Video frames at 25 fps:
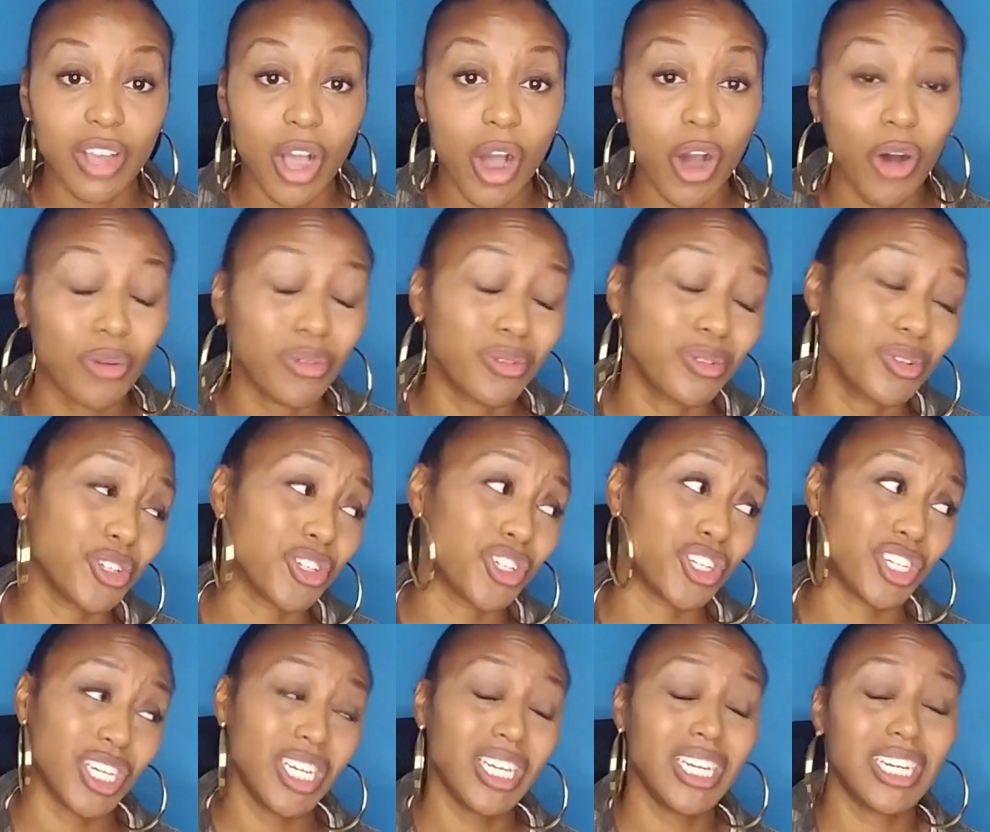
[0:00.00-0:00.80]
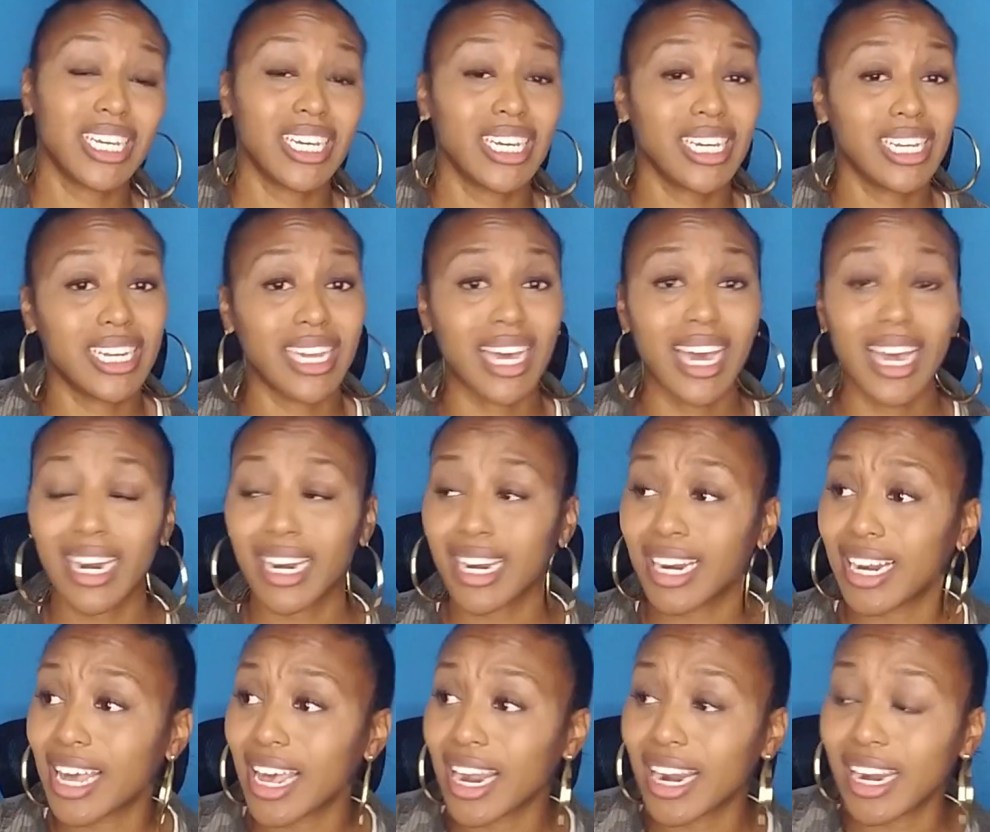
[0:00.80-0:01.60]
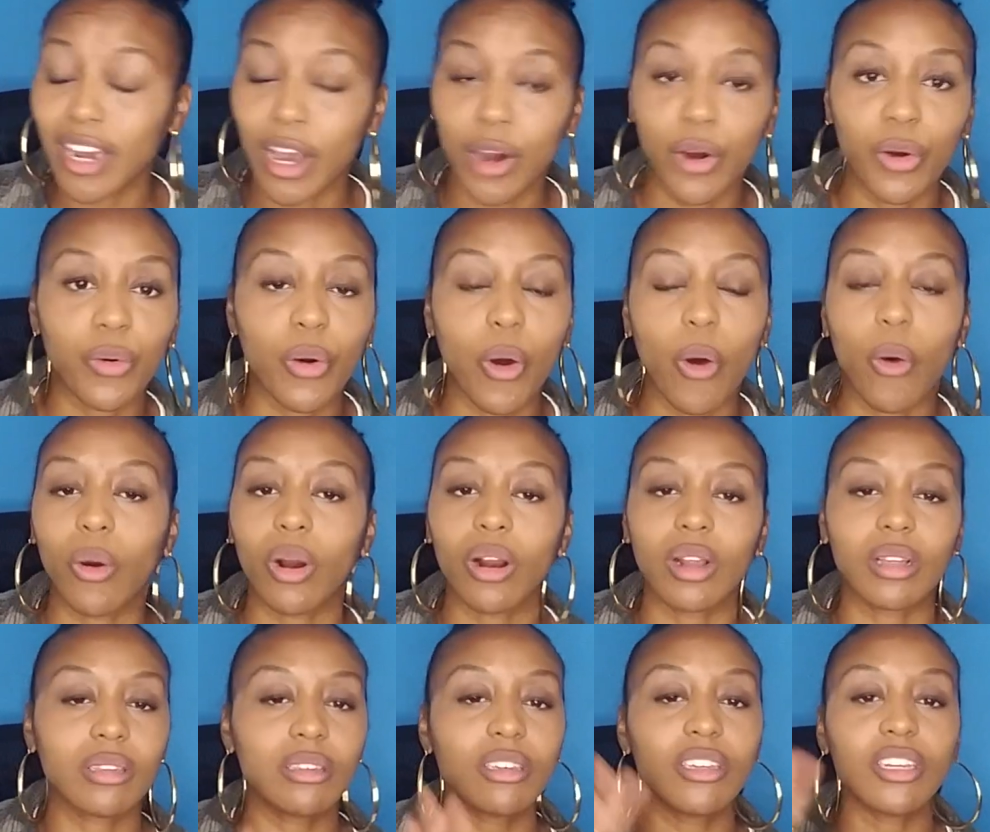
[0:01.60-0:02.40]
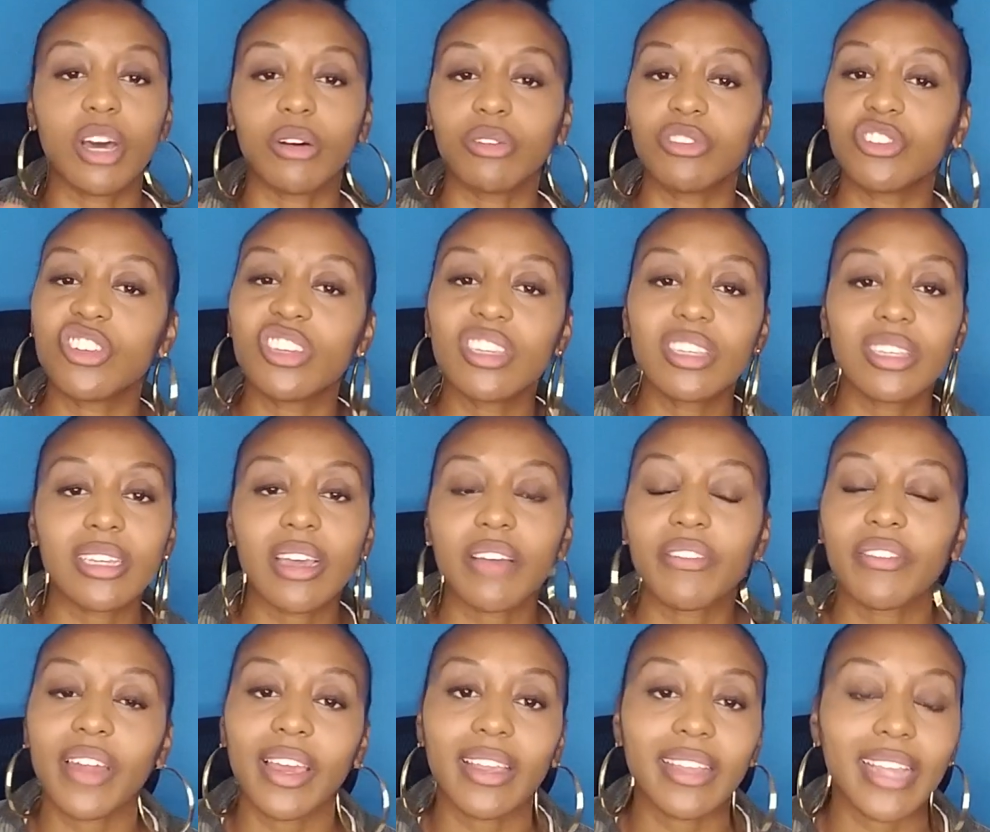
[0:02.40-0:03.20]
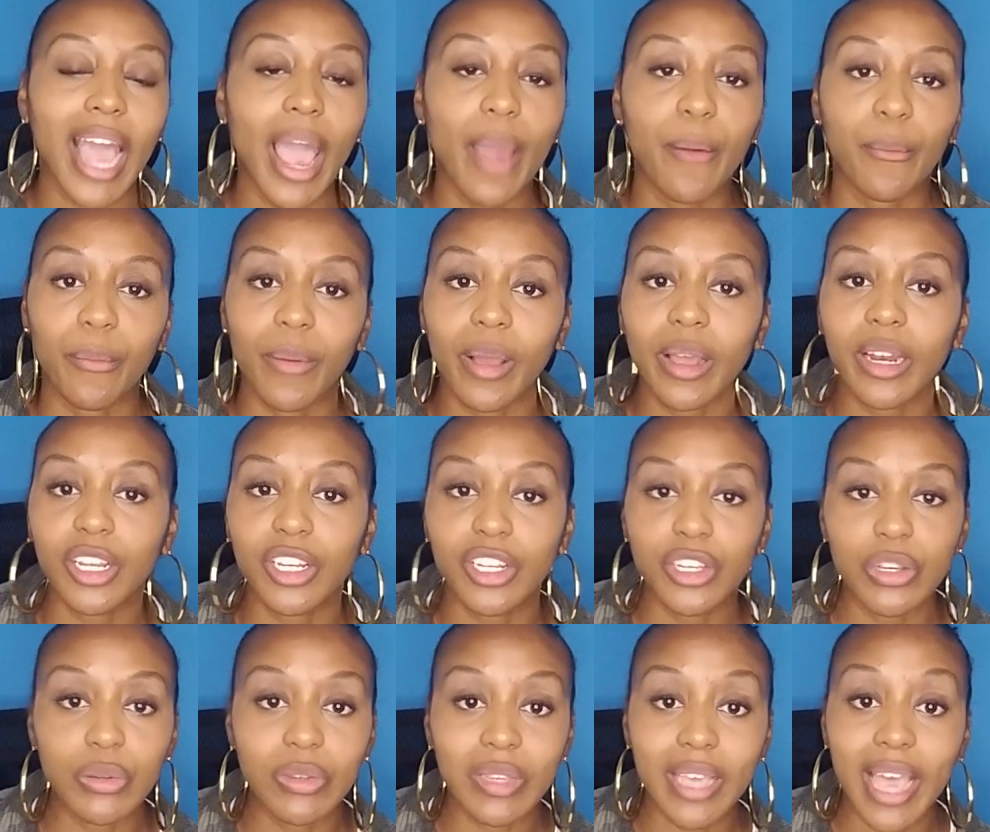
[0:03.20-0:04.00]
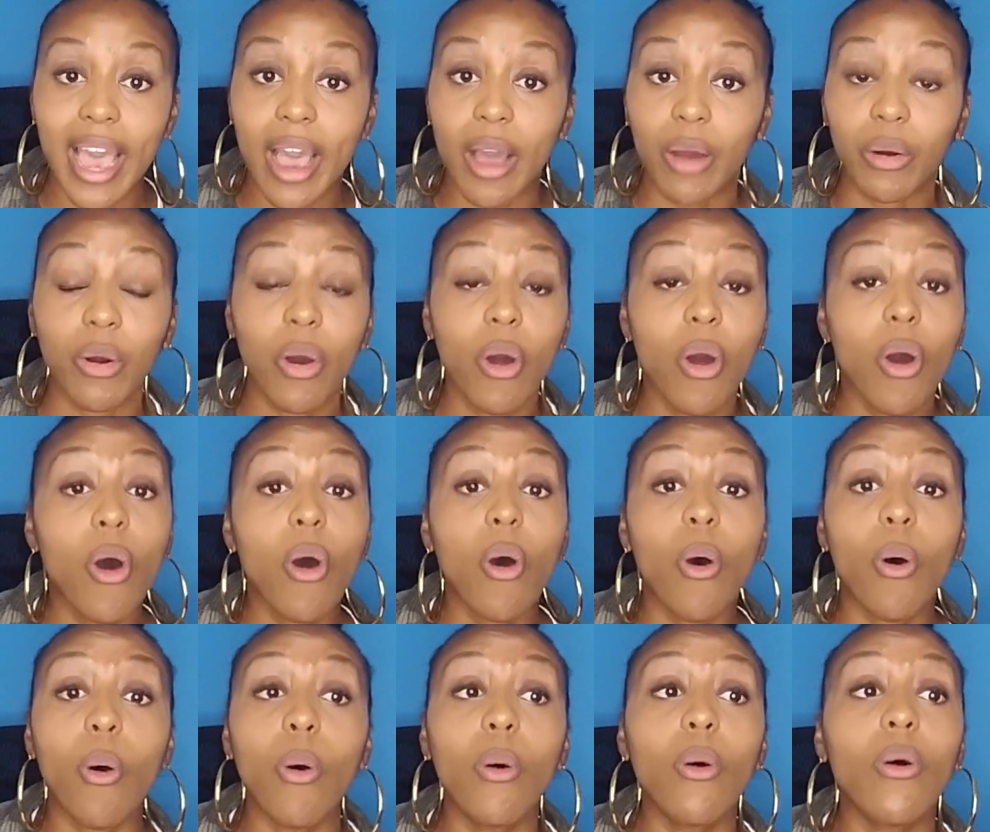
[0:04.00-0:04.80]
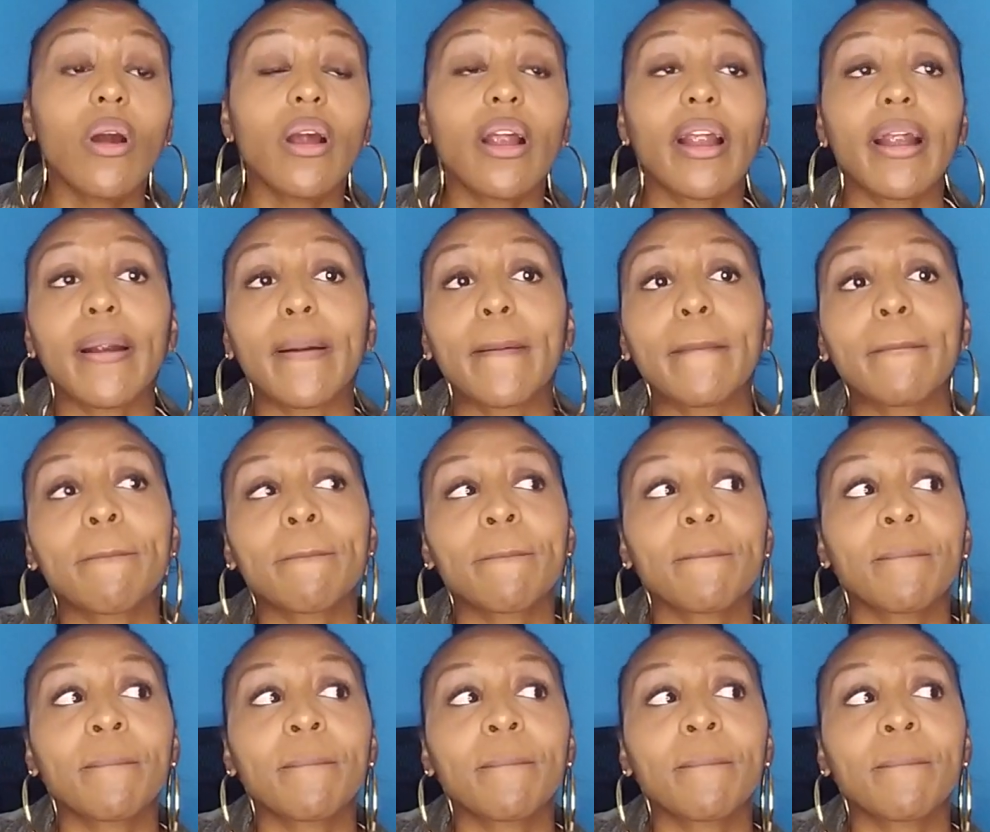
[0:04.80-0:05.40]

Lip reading: Oh, well, she did, da da da, or you know, just stuff like that, running you down. Or,